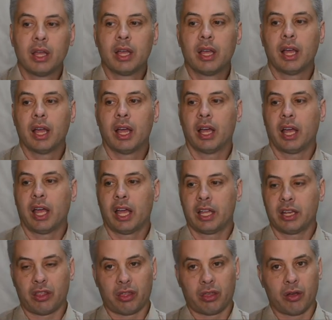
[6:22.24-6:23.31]

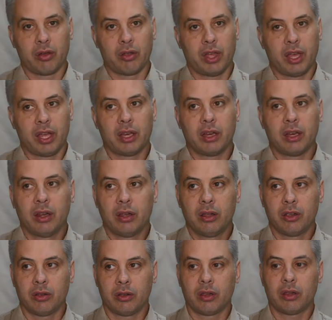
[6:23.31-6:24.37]
And so then,
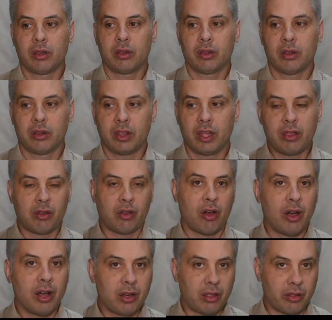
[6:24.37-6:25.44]
you know, these
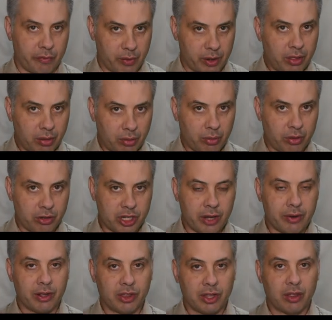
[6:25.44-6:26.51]
kinds of resource
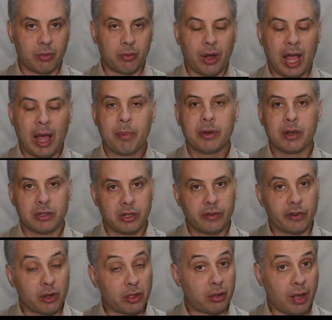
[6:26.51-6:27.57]
sharing things will happen at
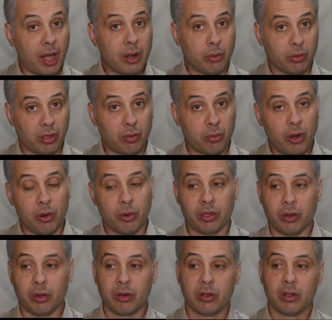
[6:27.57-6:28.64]
different scales as well.
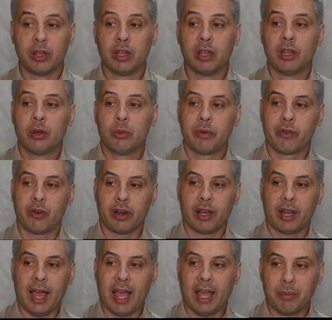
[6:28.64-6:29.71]
So we've got
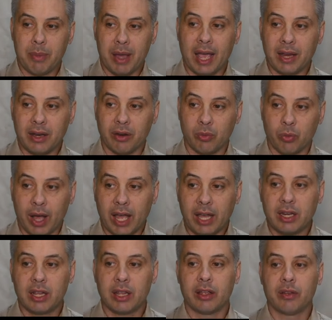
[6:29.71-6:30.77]
LAN, MAN, and WAN
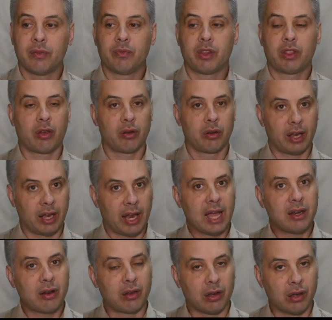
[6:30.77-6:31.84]
here. So
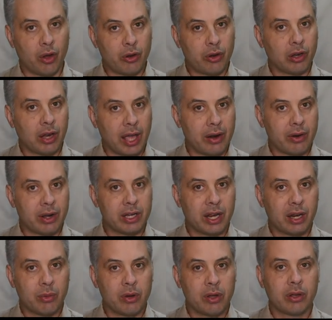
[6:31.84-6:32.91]
LAN is local area
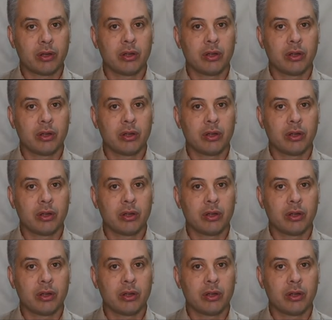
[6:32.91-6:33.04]
network.